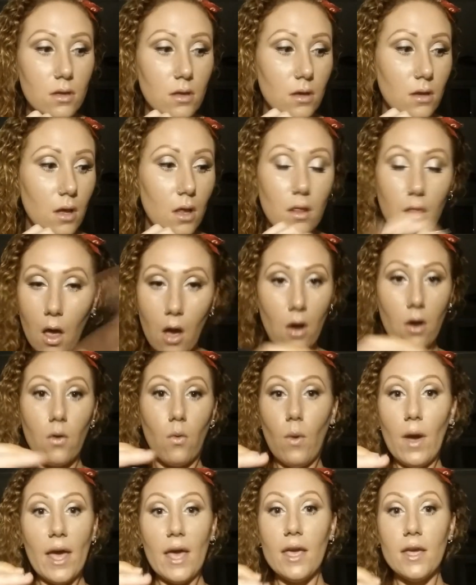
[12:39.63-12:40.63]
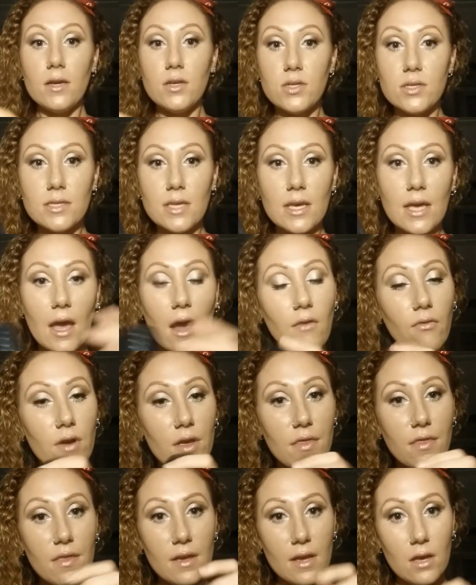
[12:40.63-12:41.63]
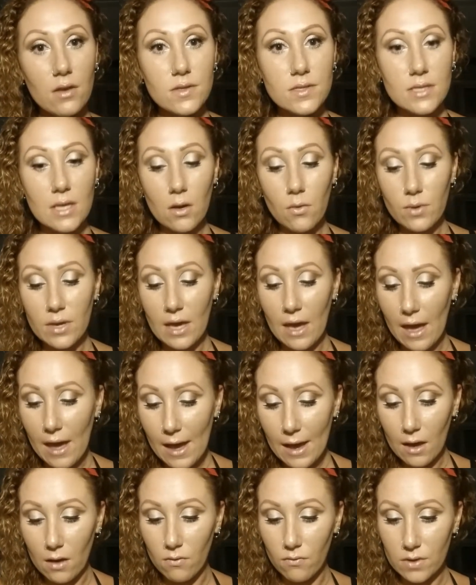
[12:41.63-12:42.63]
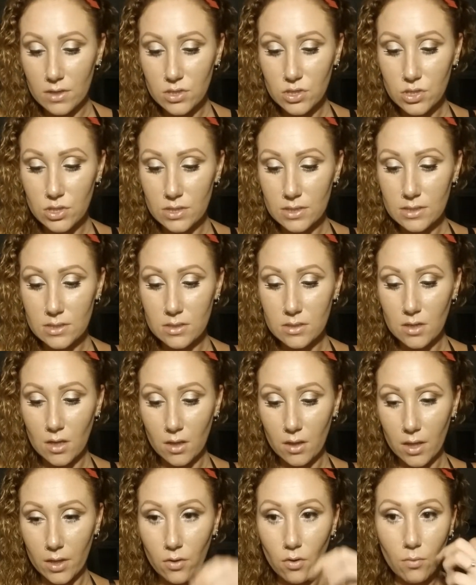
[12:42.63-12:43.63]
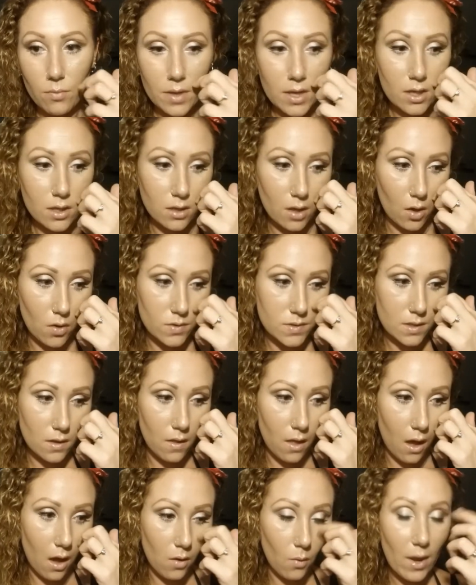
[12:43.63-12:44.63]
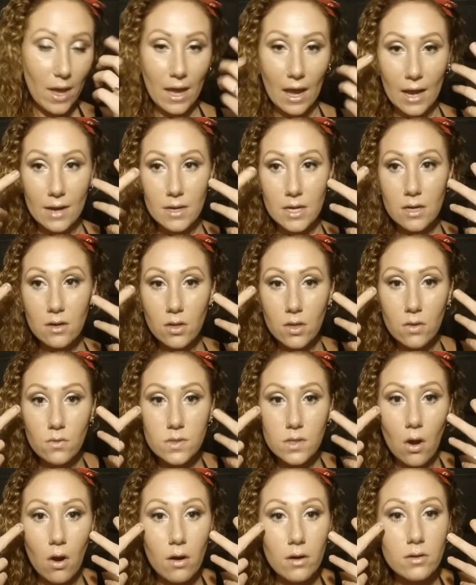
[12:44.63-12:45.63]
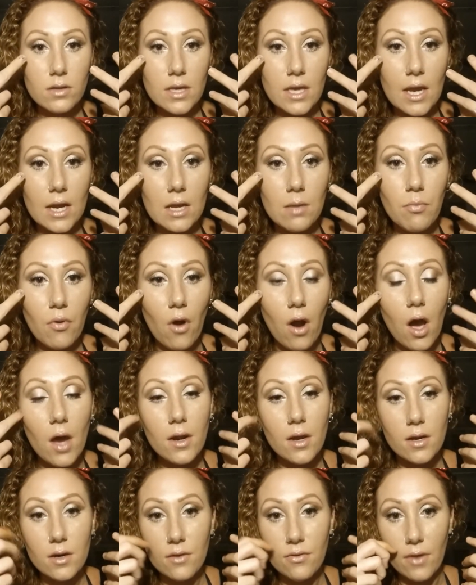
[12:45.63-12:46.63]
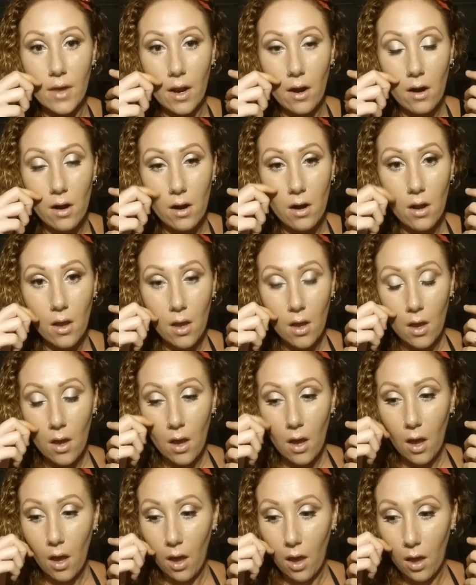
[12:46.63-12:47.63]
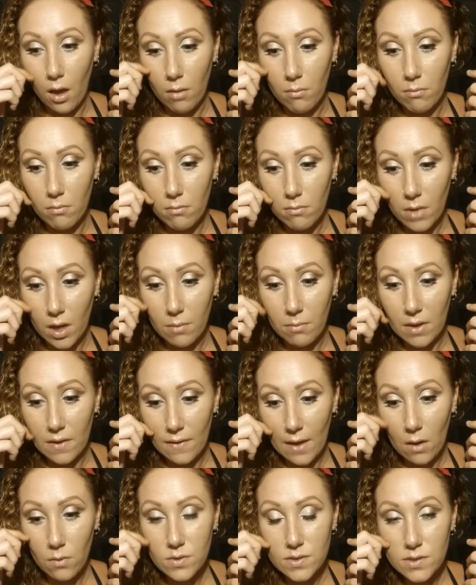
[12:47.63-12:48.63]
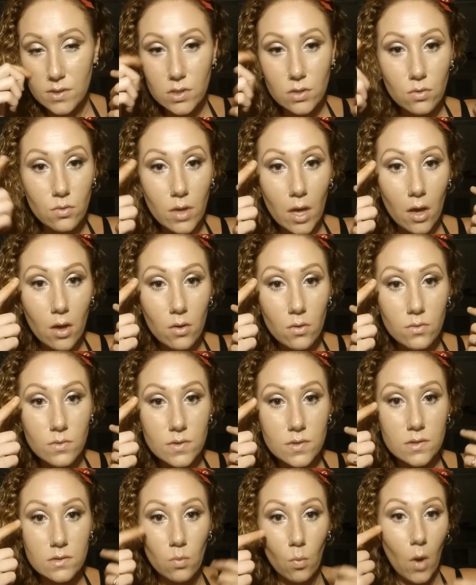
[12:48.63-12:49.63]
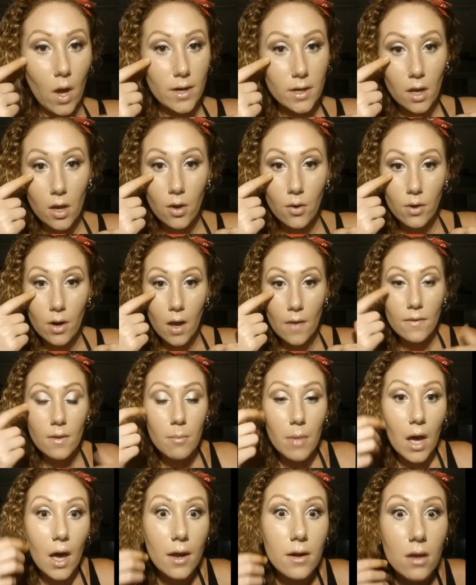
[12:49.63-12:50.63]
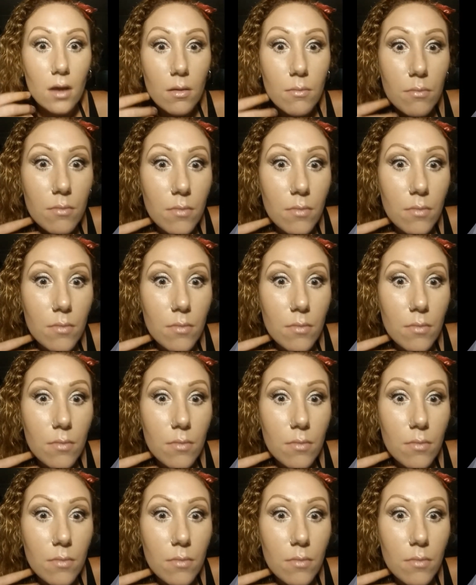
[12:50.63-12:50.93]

a long way, just like everything else that we have. It's just a little bit goes a long way. I didn't use hardly any product there. I mean, that was 2 coats, 1 coat on the bottom.